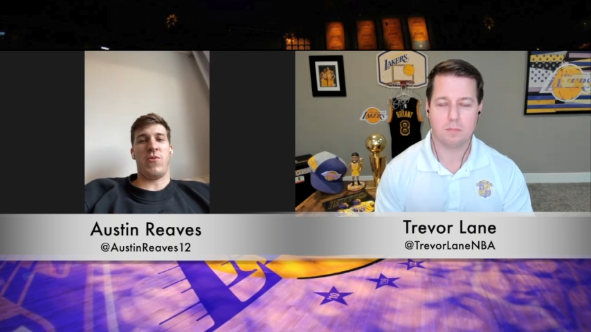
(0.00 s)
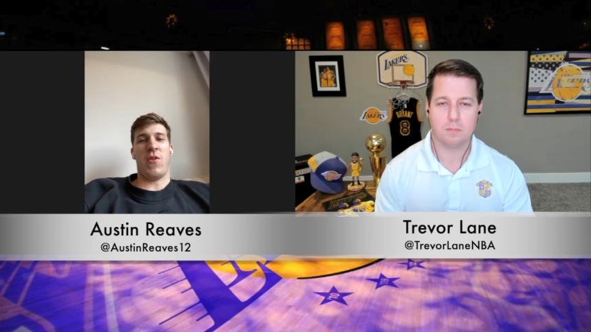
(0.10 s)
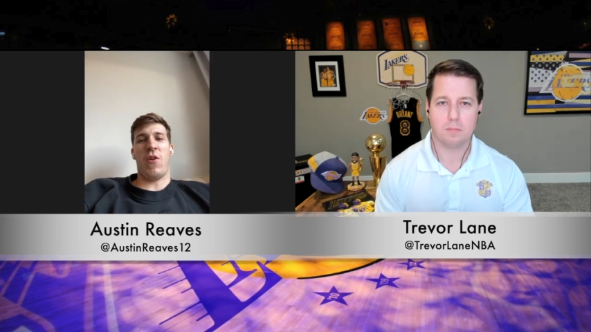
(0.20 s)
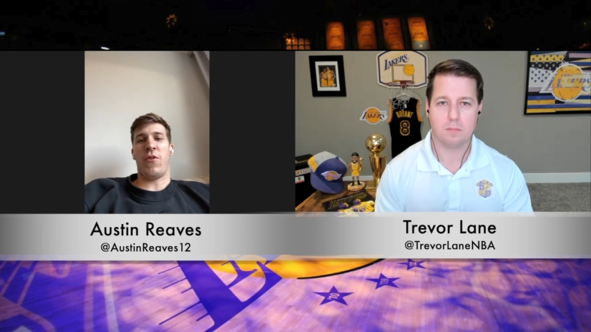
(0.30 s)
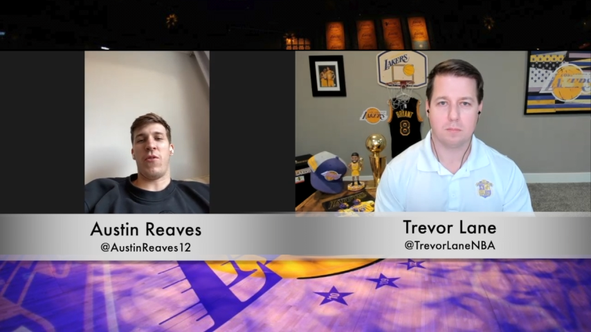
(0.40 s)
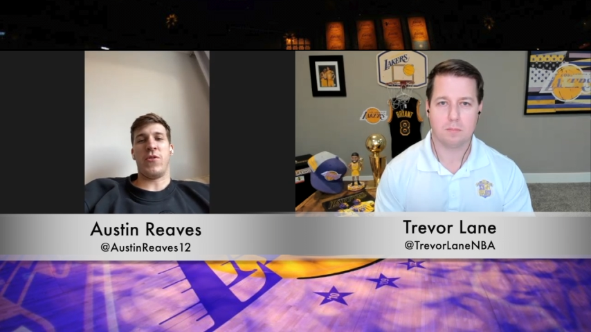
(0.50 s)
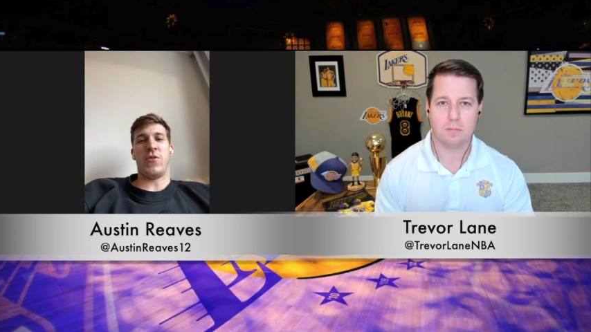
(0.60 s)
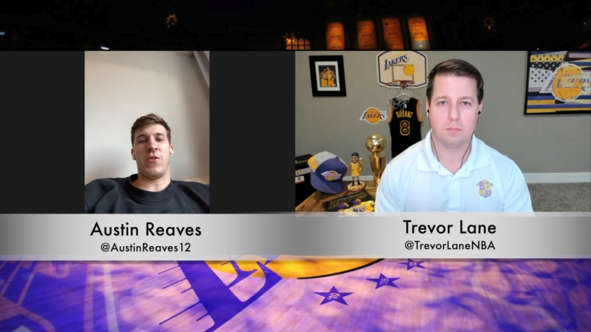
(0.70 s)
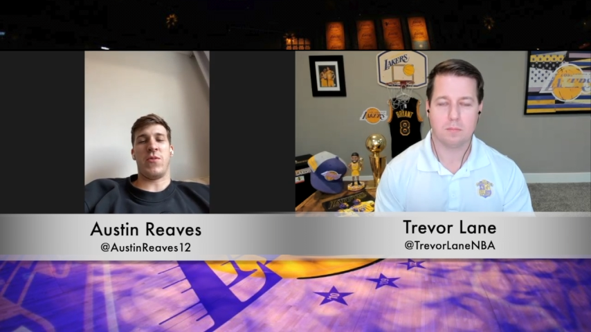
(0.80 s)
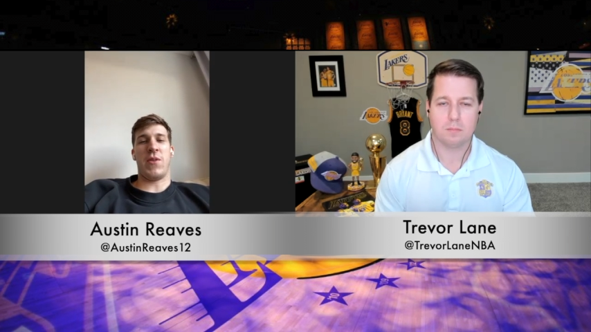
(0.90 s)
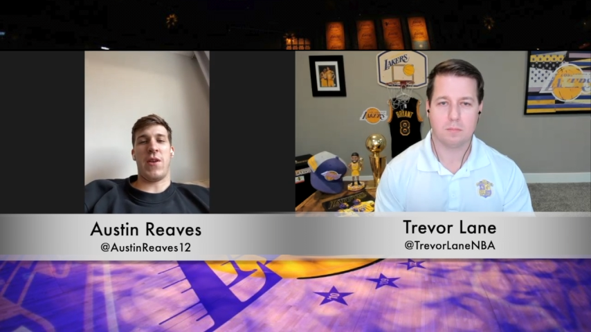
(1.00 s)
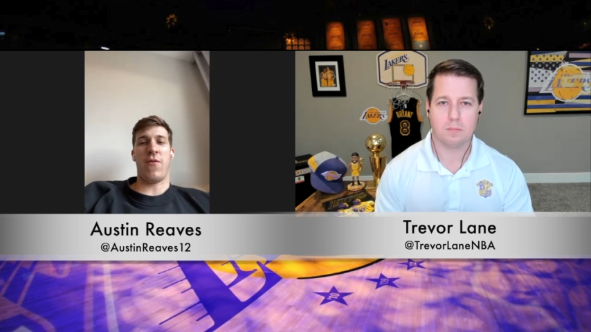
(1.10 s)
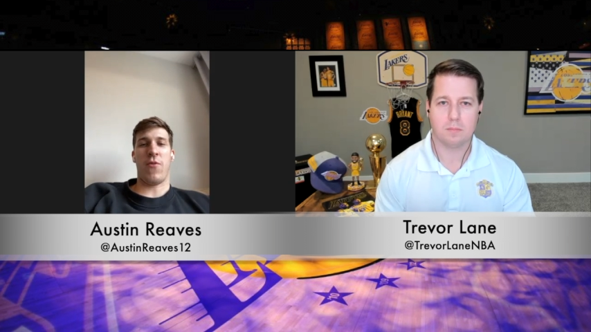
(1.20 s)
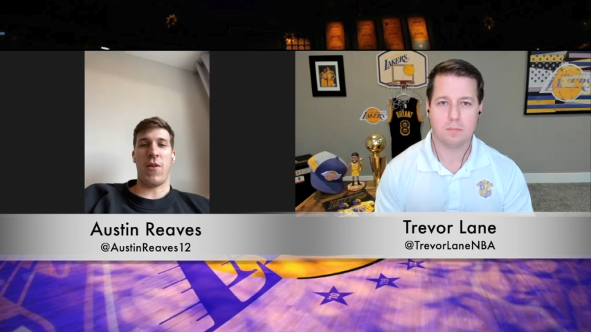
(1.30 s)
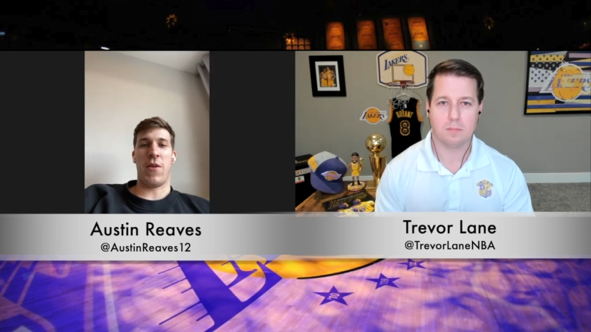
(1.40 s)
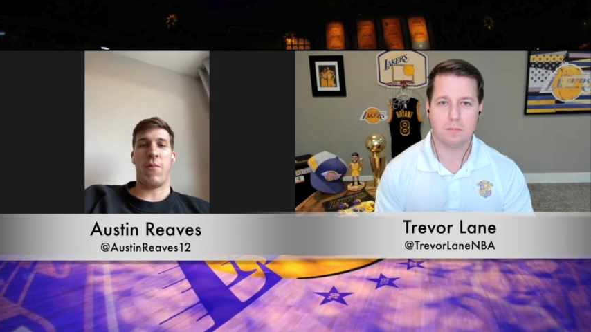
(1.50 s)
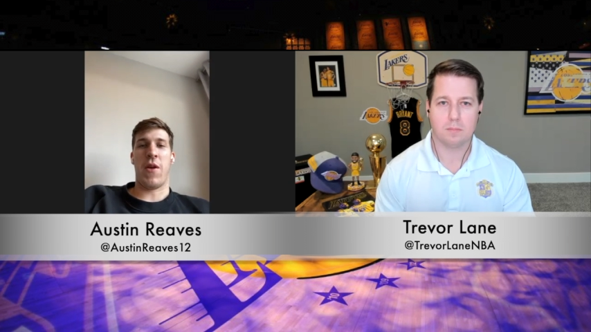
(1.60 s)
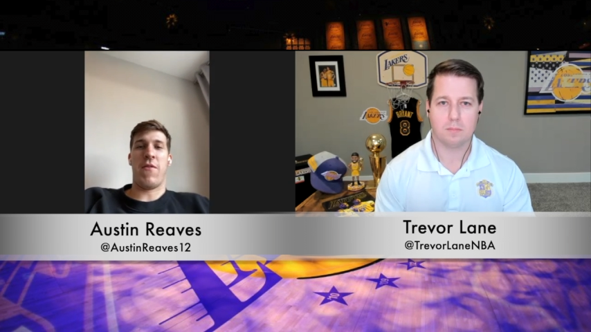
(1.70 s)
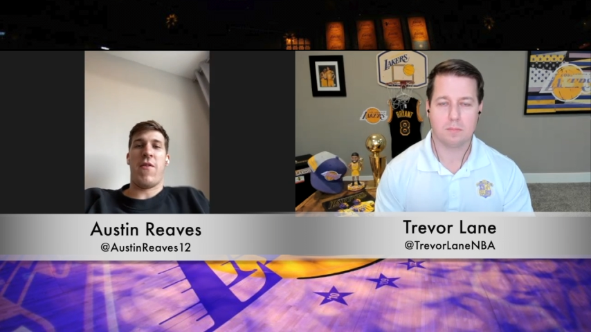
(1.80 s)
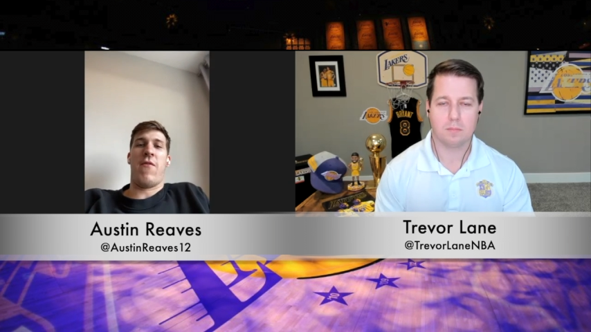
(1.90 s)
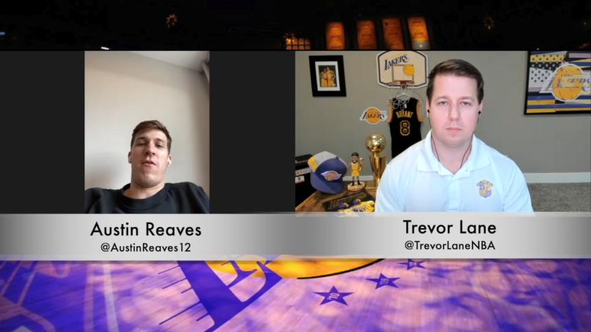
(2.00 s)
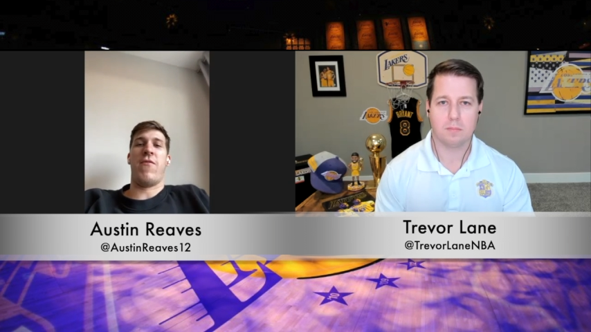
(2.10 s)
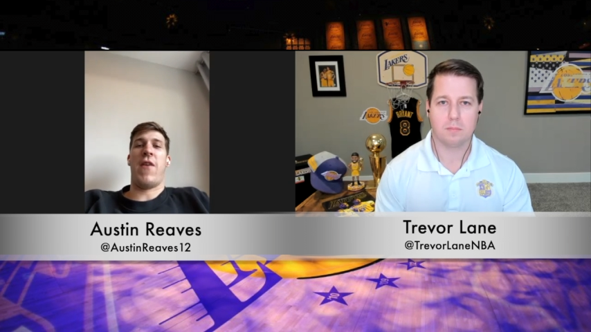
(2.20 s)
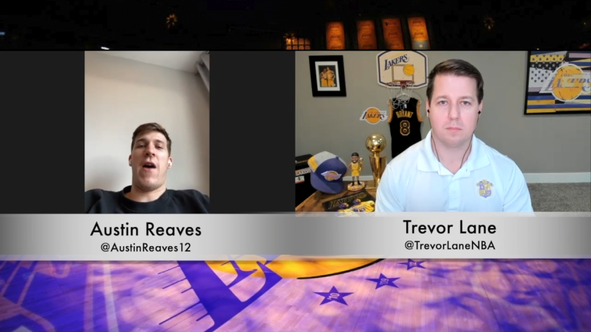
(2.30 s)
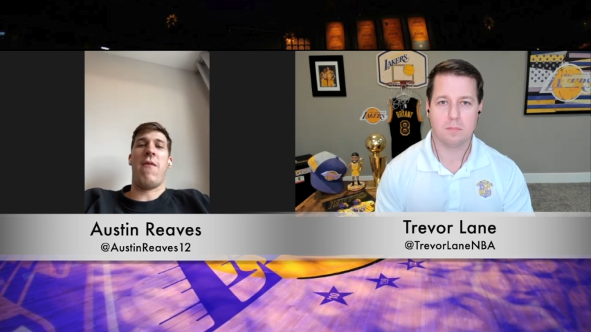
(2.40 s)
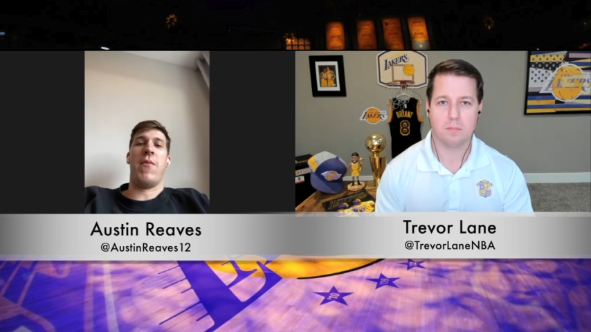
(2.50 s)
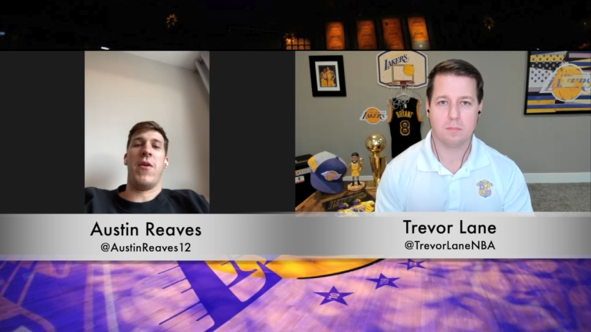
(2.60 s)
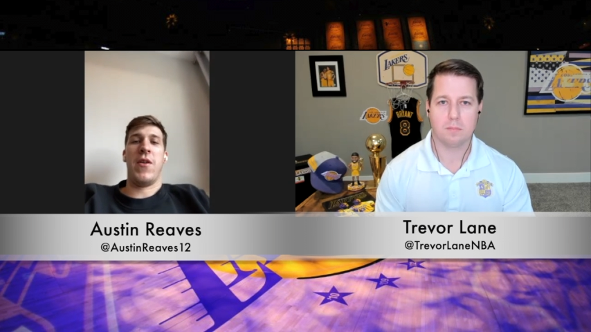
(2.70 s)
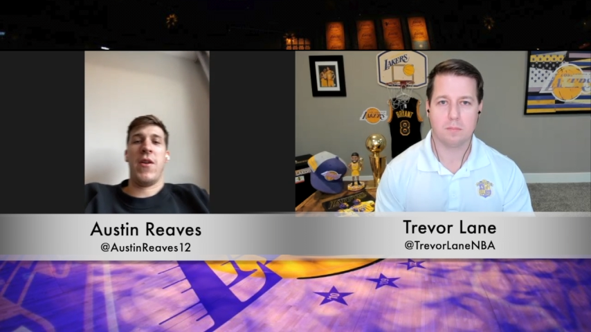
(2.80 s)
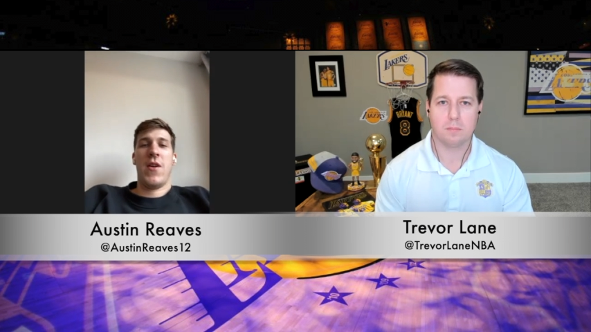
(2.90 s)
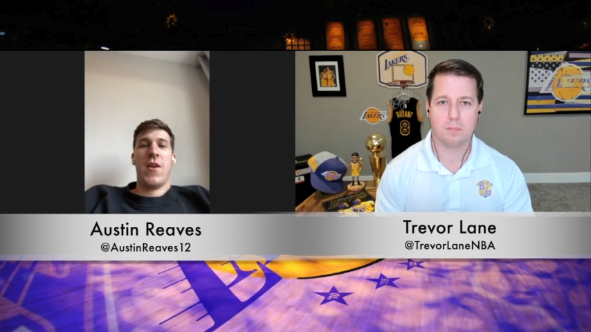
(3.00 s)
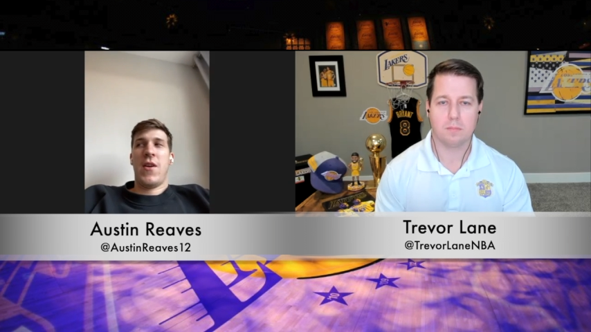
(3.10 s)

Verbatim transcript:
Speaker 1: on two, three on three drills. We never really played five on five, but